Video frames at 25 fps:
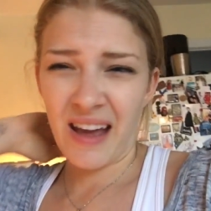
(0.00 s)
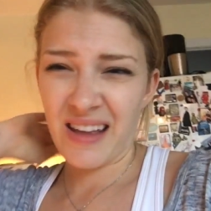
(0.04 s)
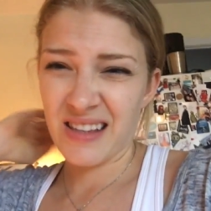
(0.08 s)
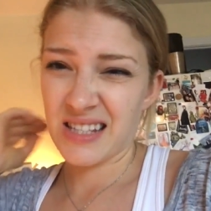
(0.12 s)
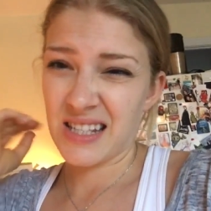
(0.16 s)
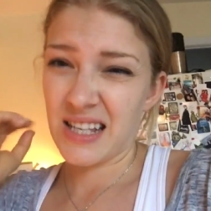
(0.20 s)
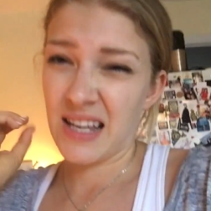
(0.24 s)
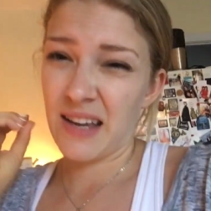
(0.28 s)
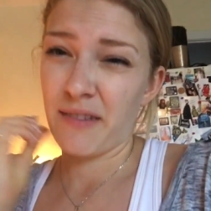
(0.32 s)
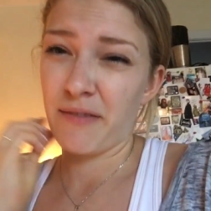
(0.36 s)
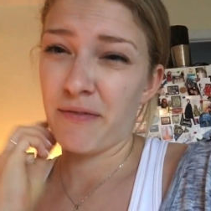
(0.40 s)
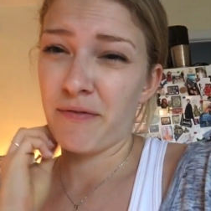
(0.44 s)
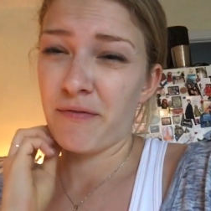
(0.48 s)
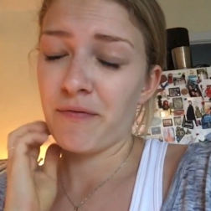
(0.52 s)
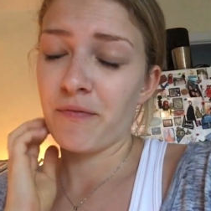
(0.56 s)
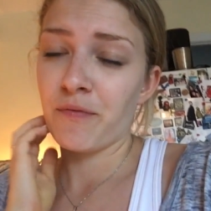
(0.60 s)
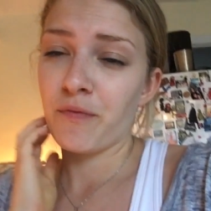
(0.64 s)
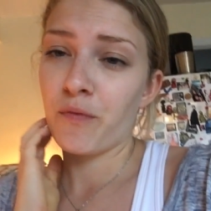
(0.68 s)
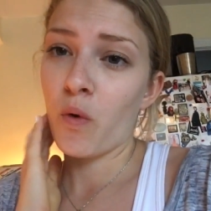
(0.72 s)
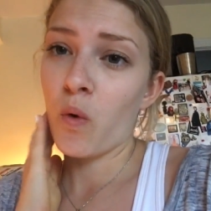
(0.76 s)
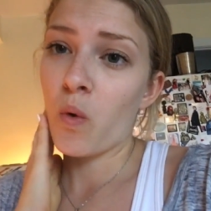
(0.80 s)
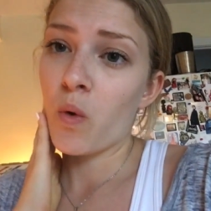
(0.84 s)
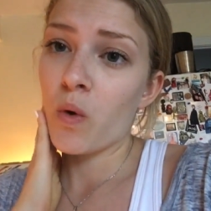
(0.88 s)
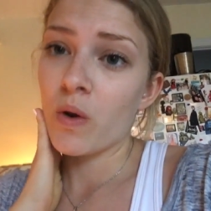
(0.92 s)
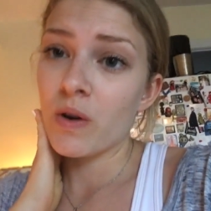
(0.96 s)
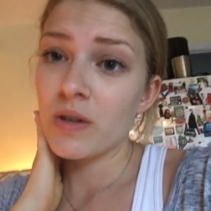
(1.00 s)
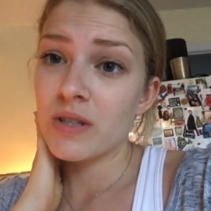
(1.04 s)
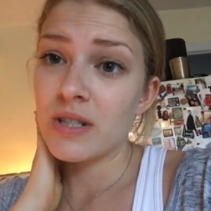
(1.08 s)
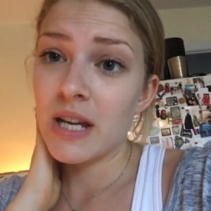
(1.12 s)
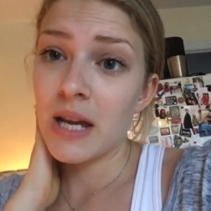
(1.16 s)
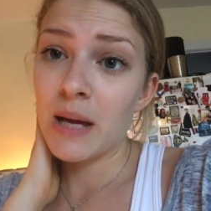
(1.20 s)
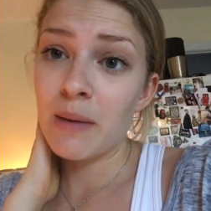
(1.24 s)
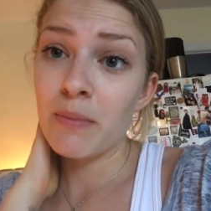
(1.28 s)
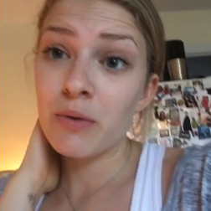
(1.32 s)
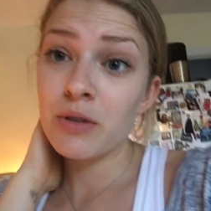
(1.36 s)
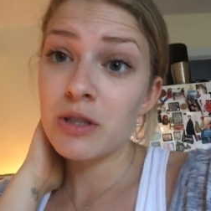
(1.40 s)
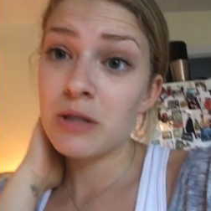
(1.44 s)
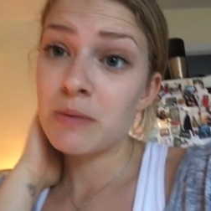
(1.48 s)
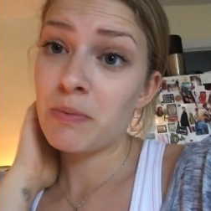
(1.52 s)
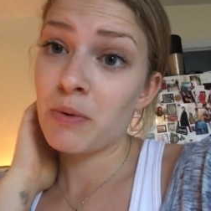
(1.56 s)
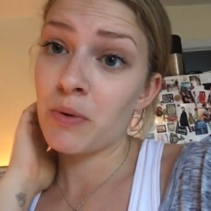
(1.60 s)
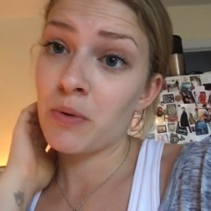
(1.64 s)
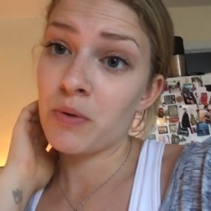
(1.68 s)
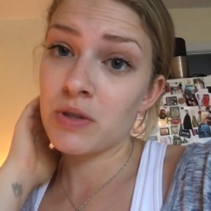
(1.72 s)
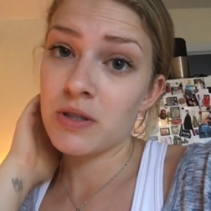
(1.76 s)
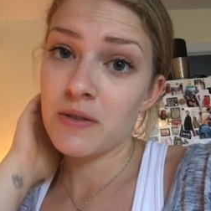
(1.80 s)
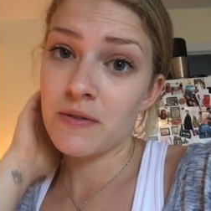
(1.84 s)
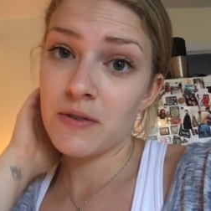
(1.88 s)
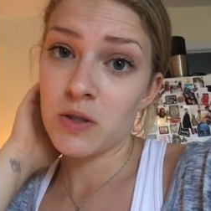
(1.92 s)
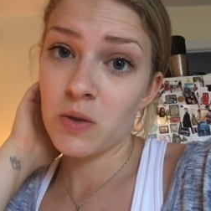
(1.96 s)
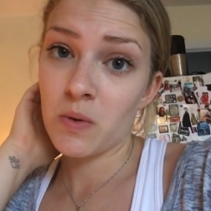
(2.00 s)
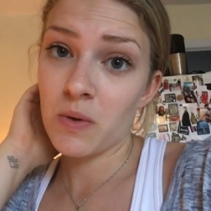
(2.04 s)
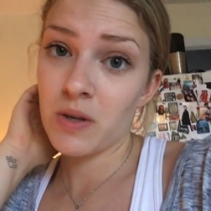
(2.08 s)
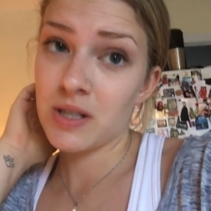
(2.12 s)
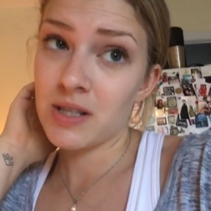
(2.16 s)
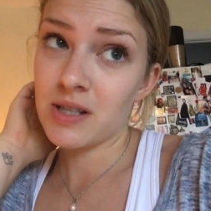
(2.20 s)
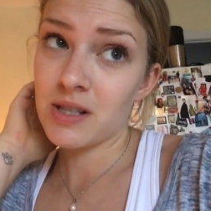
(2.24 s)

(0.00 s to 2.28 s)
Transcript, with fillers: I'd say four tablespoons of soy